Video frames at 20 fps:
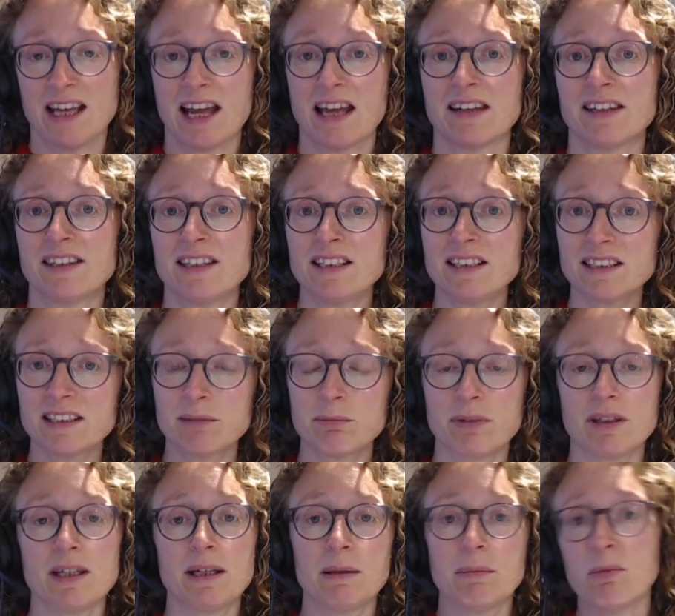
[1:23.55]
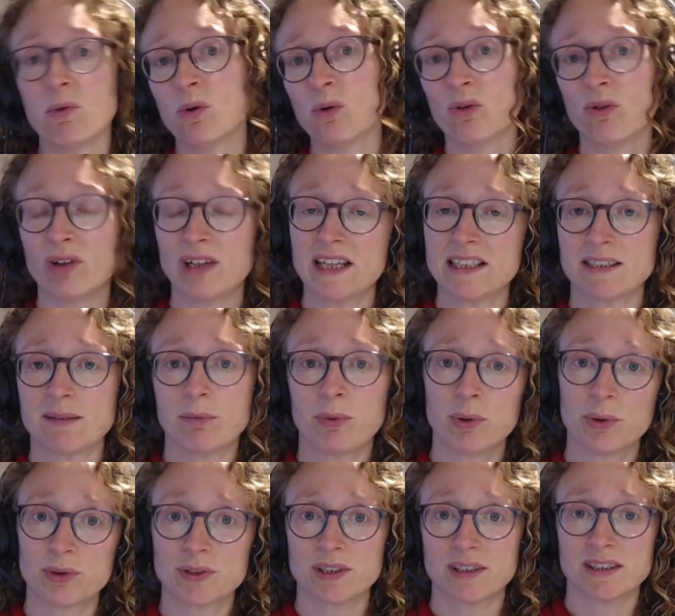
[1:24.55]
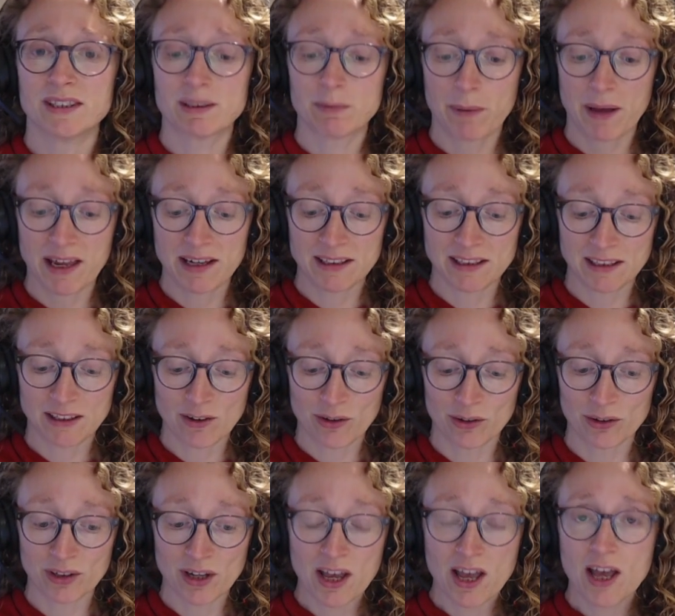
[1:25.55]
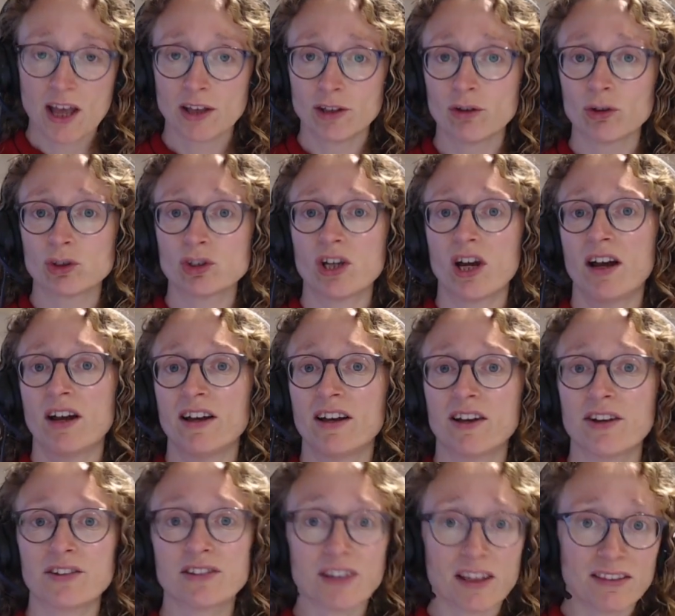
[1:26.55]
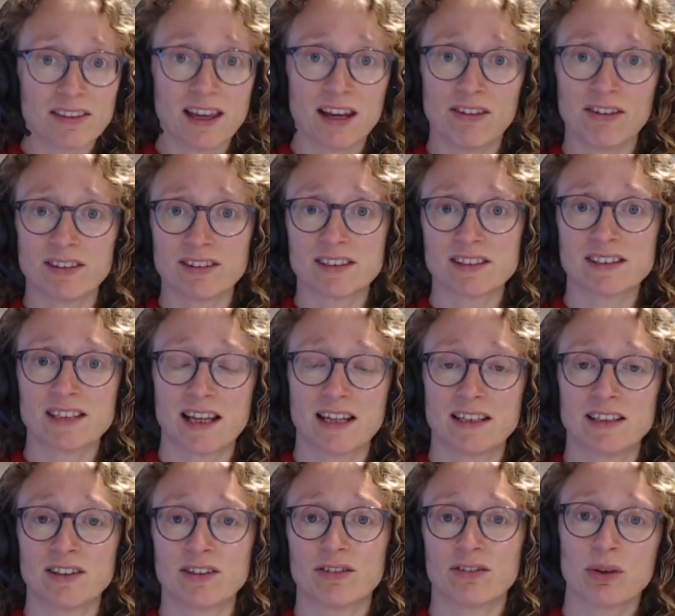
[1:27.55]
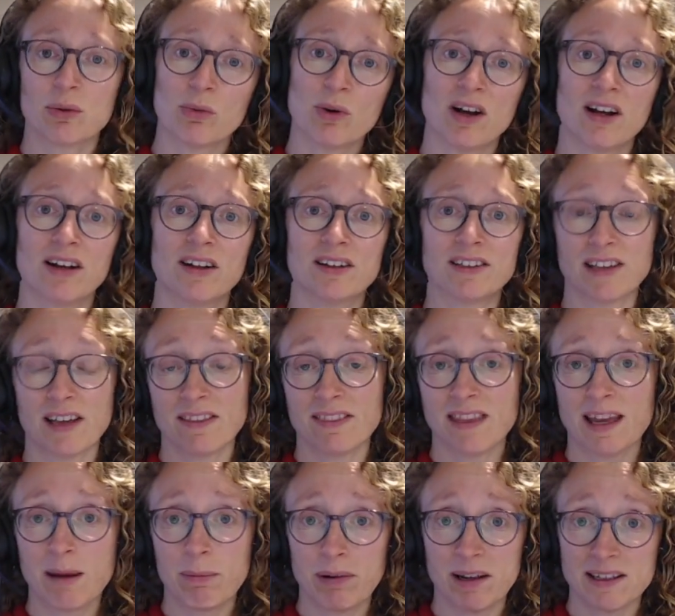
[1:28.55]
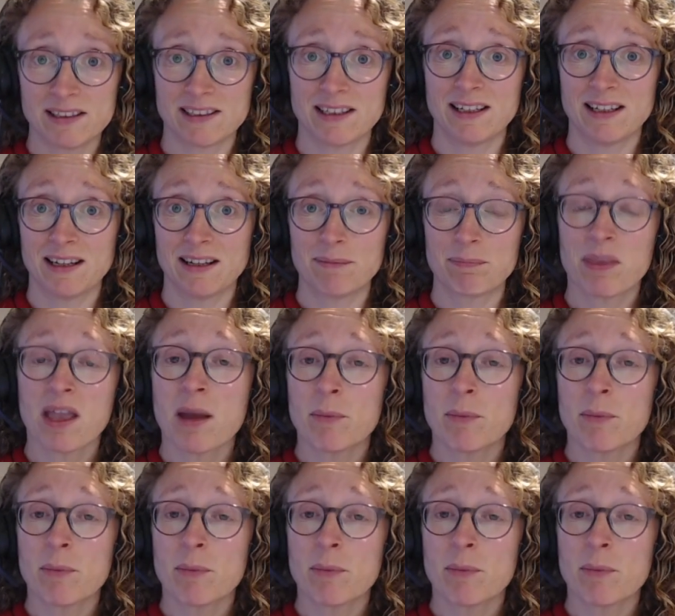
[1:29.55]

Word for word: And this can be more or less important depending on your child and their understanding of the world and their place in it.